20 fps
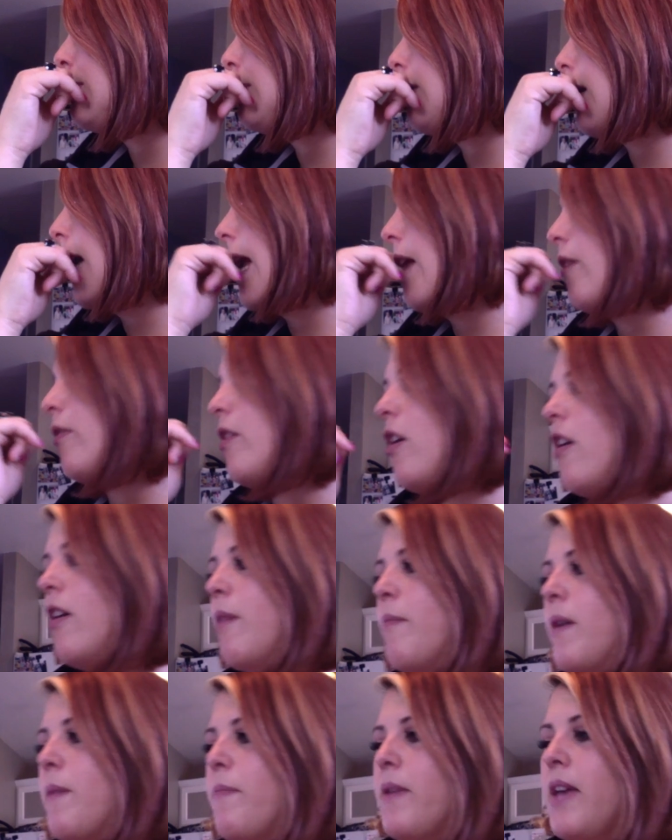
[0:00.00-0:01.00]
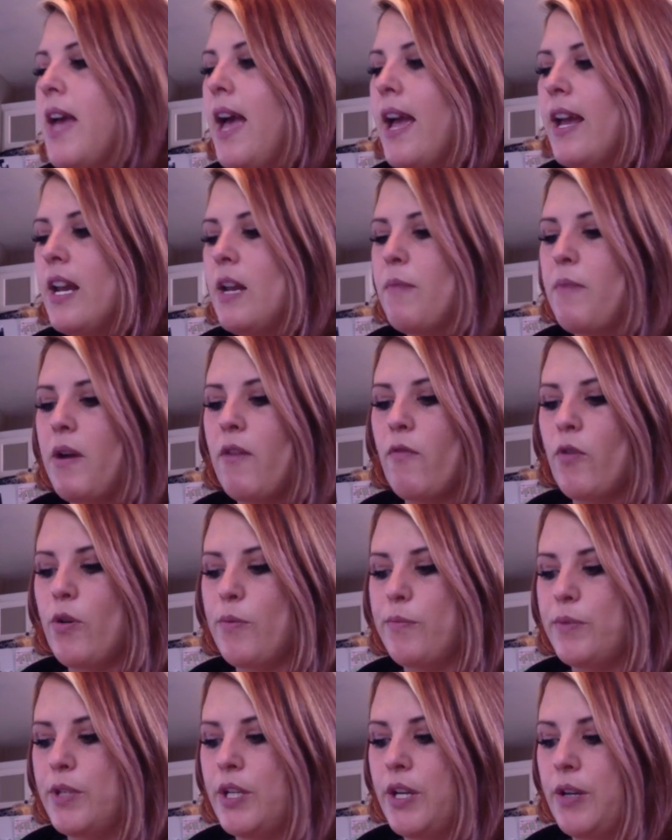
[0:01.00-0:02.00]
I don't know. It might be hanging in my
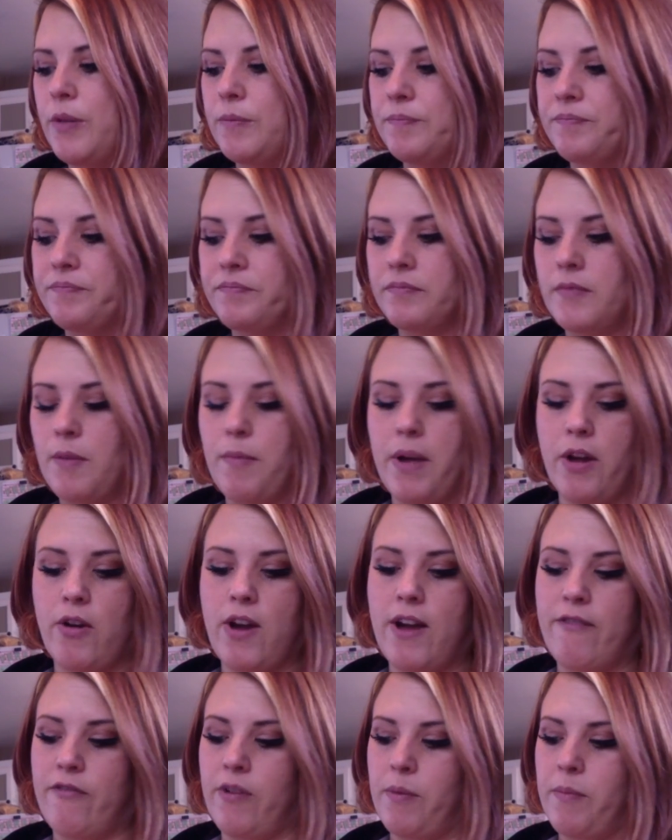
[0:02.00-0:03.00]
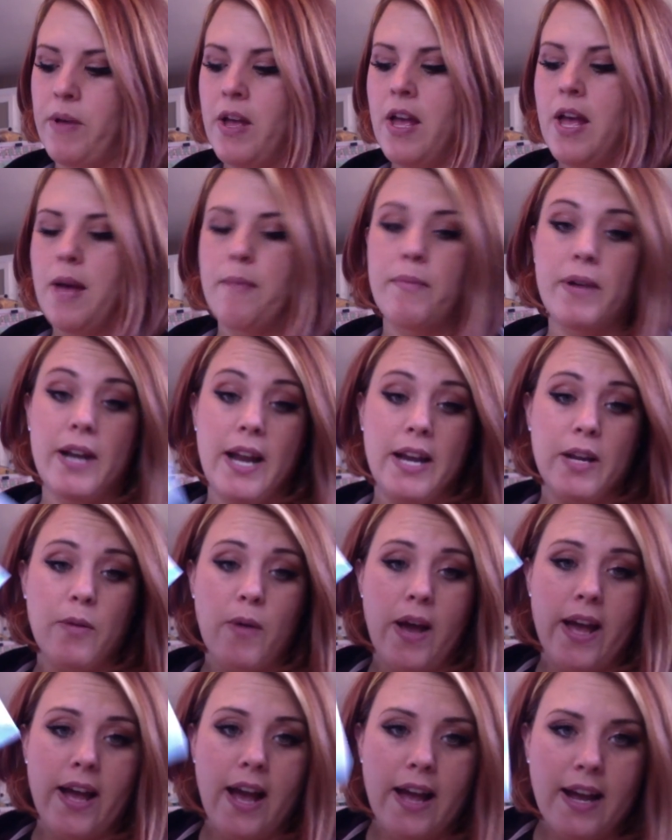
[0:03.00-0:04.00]
room too, in my craft room. But
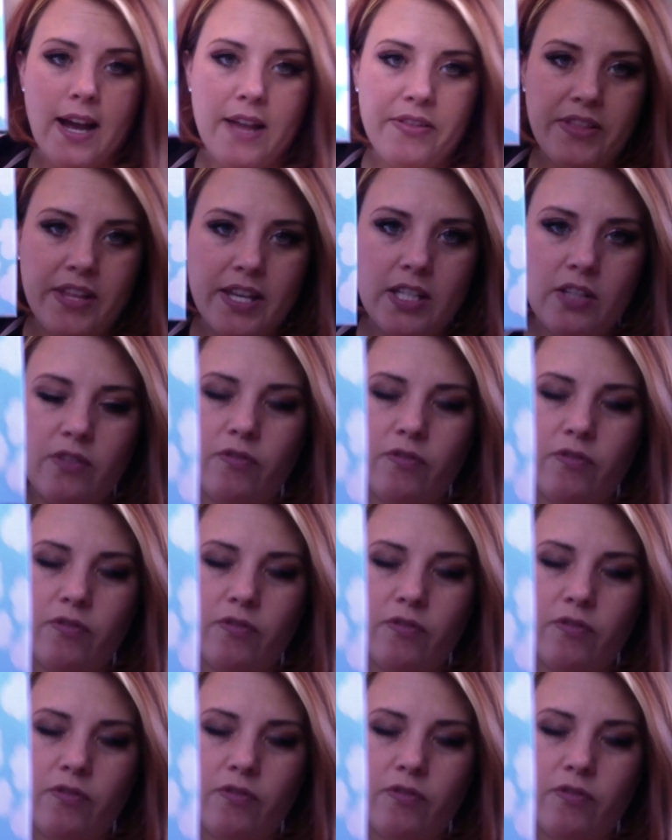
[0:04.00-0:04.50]
anyway, I got these